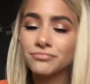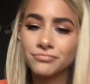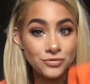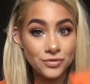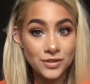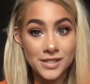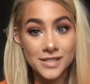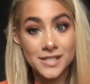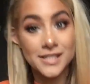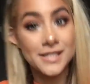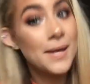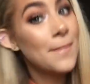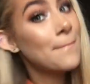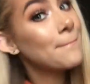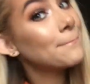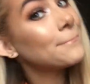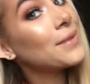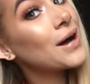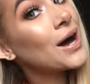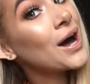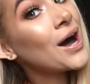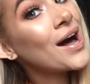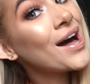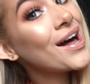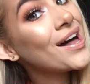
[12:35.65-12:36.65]
Really
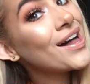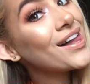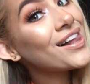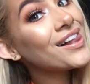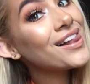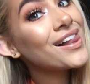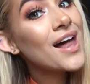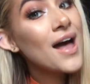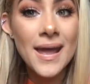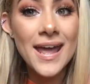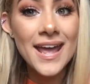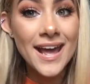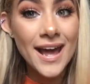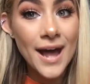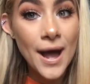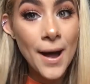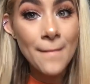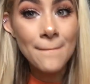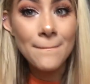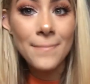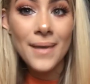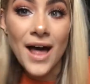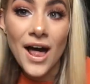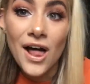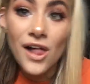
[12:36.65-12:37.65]
simple
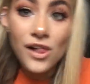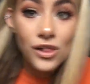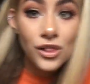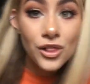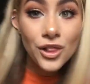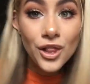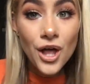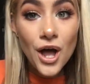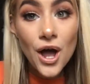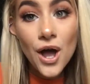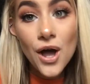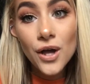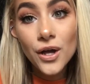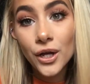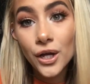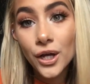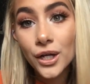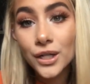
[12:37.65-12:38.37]
makeup look.